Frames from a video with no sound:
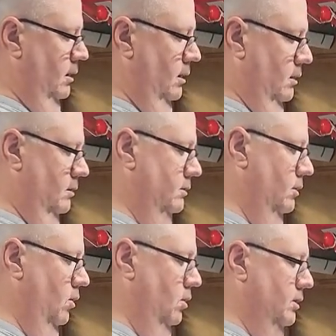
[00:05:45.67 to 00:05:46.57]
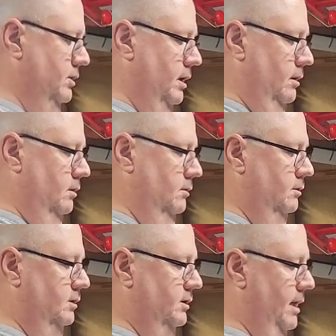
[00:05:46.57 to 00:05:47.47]
uh, horizontal
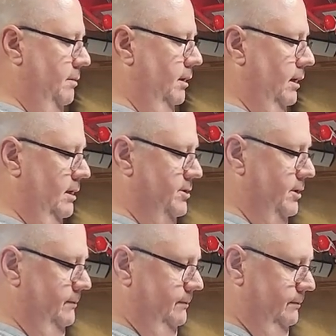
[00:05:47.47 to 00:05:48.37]
stabilizer.